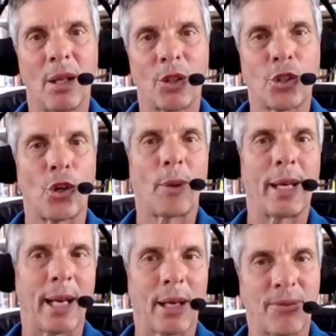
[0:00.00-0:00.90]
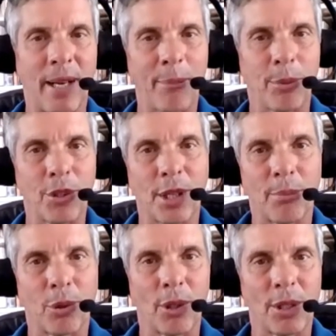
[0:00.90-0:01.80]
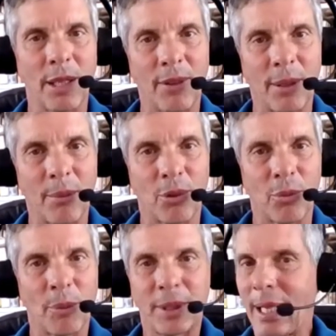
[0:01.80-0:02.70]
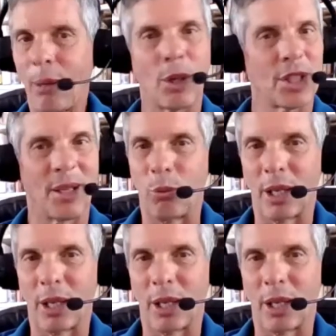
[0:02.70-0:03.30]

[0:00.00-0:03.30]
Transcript: Sure, we got a 5% productivity improvement, but that wasn't